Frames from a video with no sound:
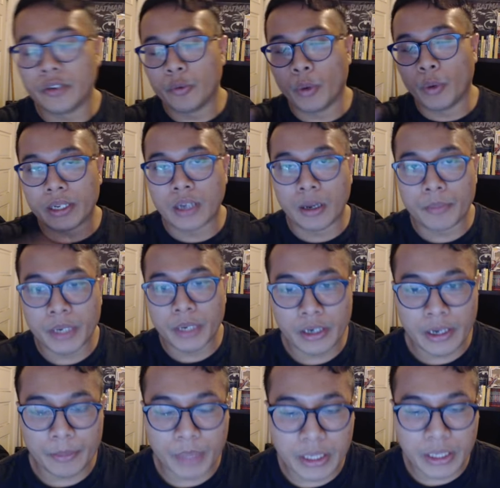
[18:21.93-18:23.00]
you want to come here
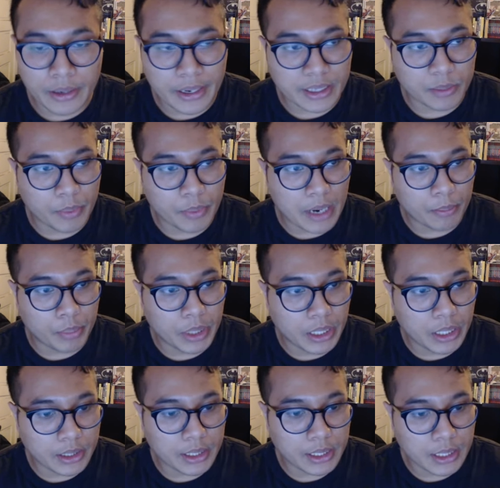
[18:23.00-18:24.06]
and be the next Brad
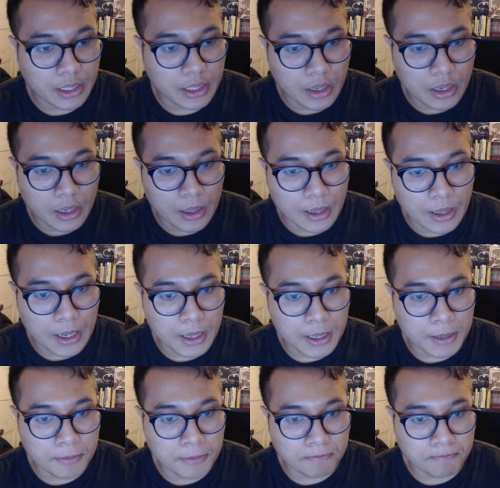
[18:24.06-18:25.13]
Pitt,
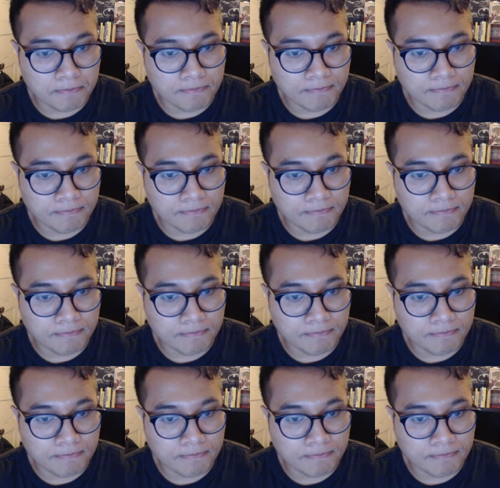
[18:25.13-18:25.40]
um,